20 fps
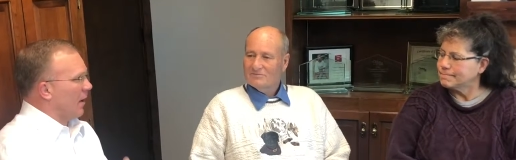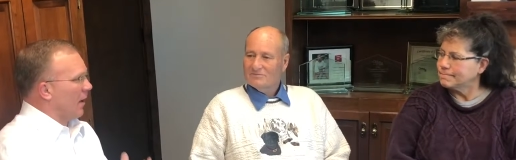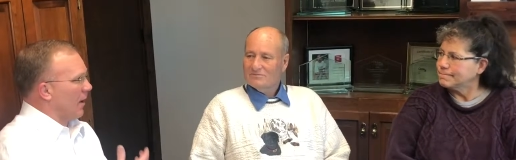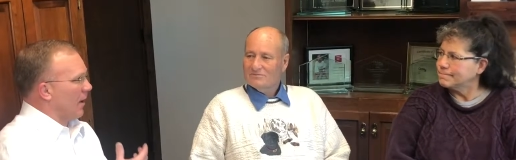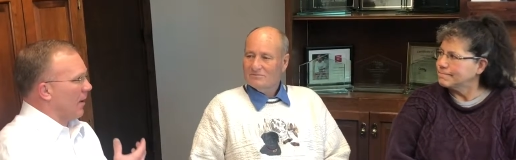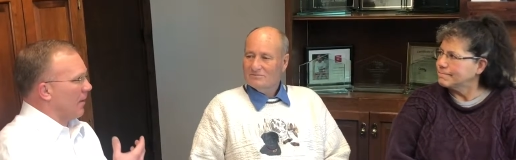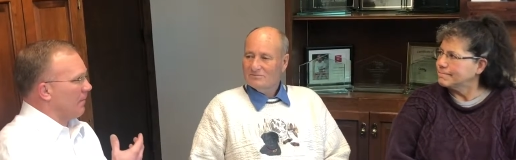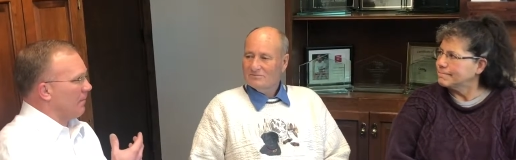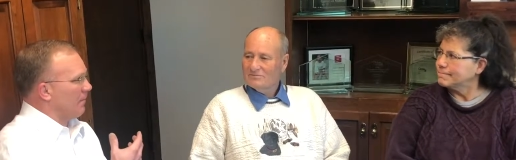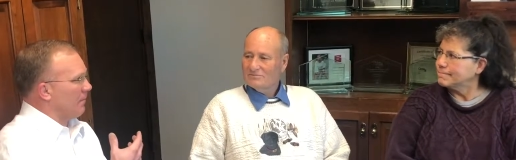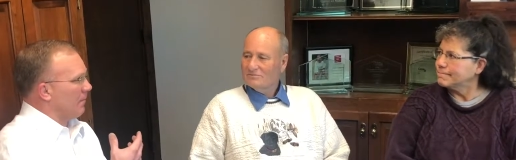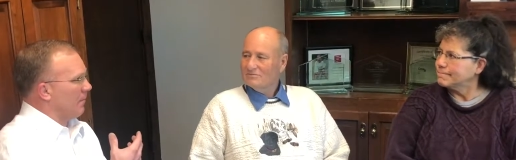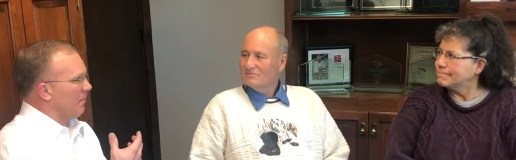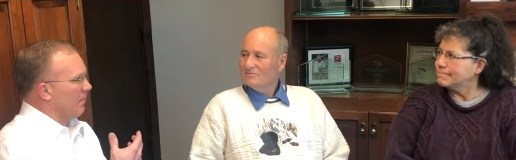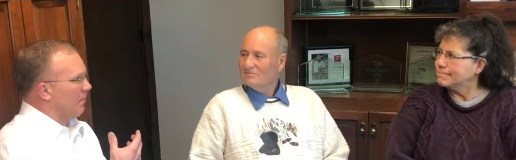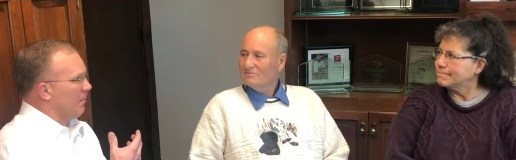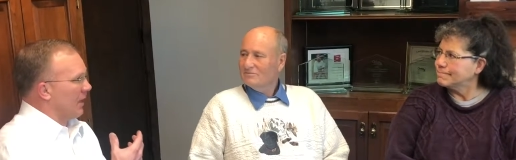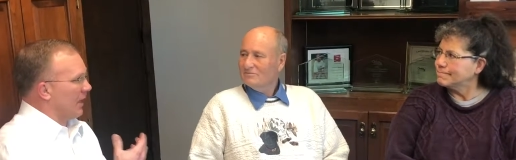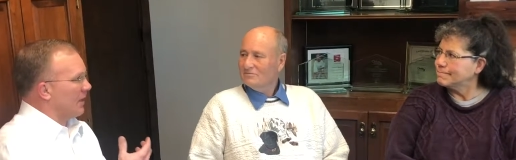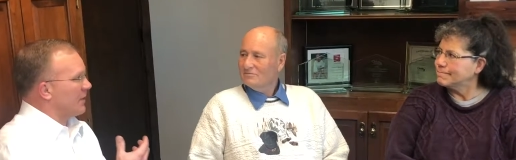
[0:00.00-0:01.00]
Speaker 1: uh,
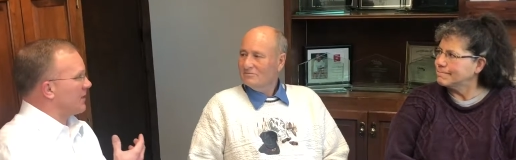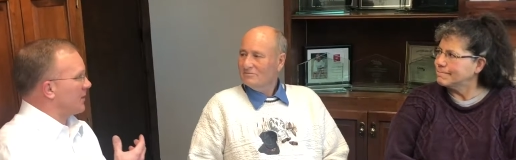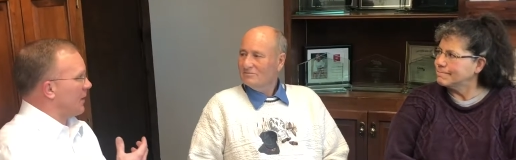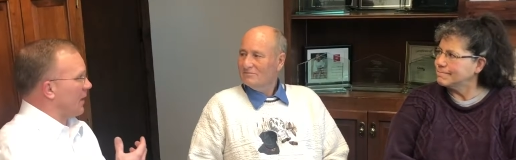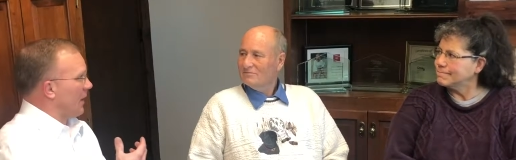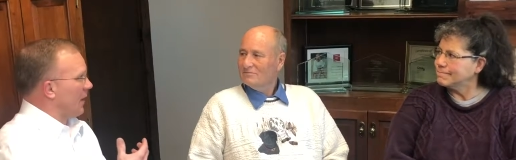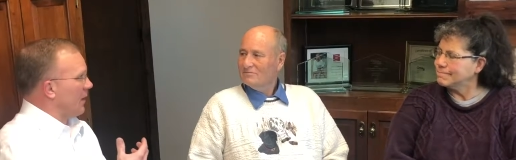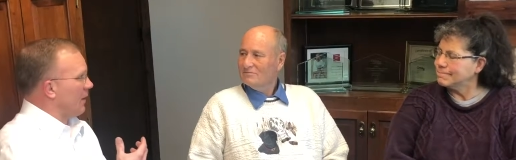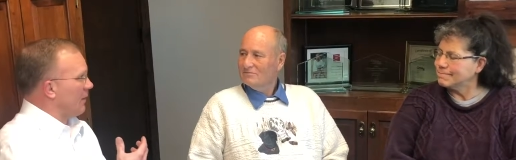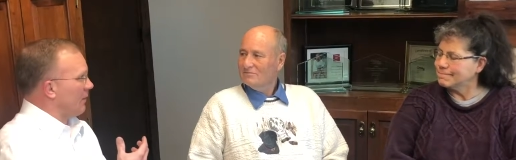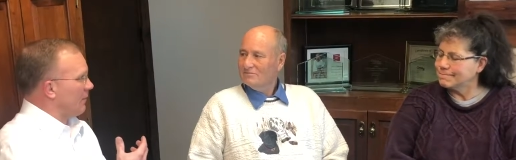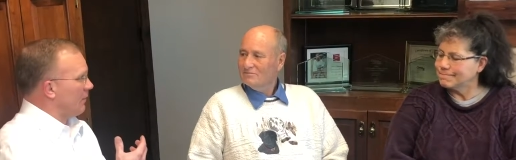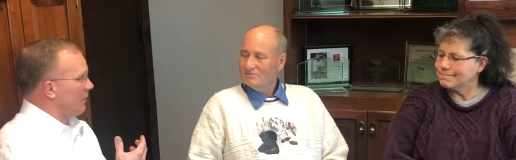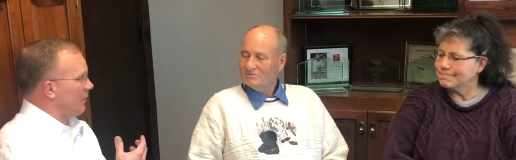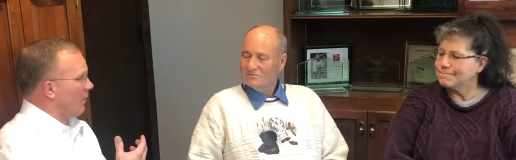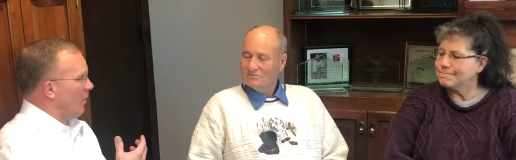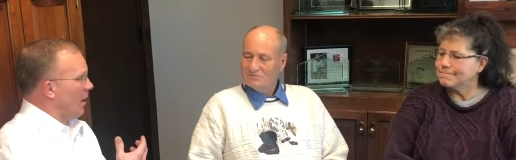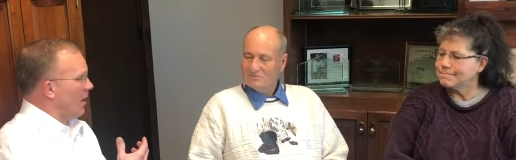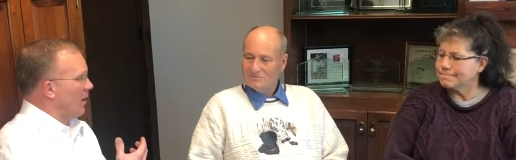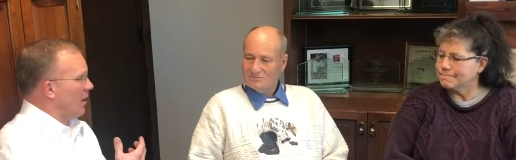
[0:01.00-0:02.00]
biggest thing
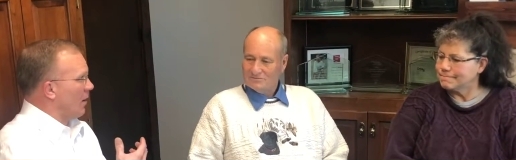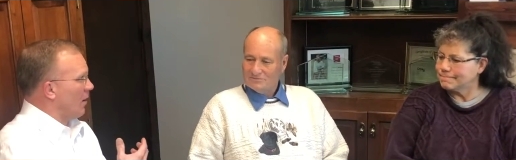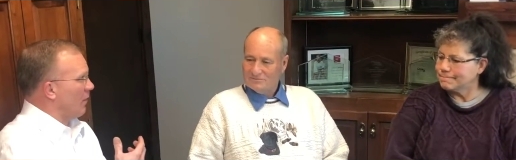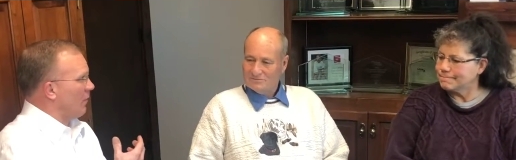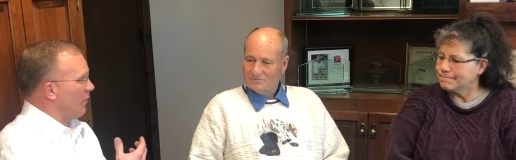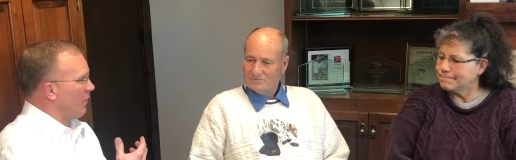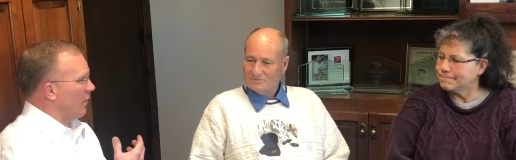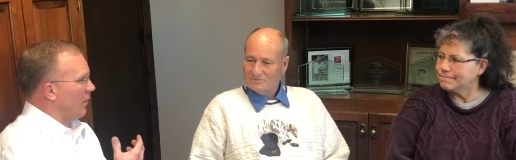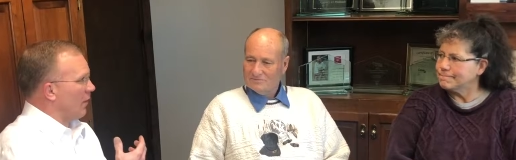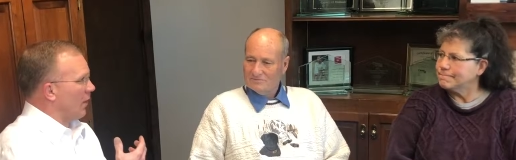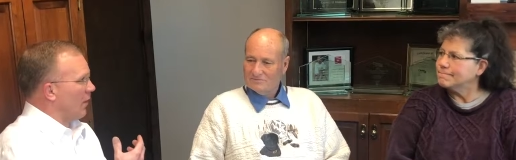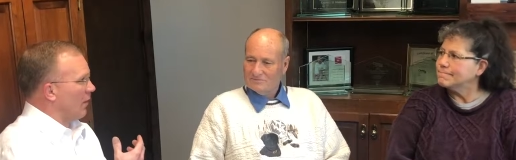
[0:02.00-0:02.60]
right now.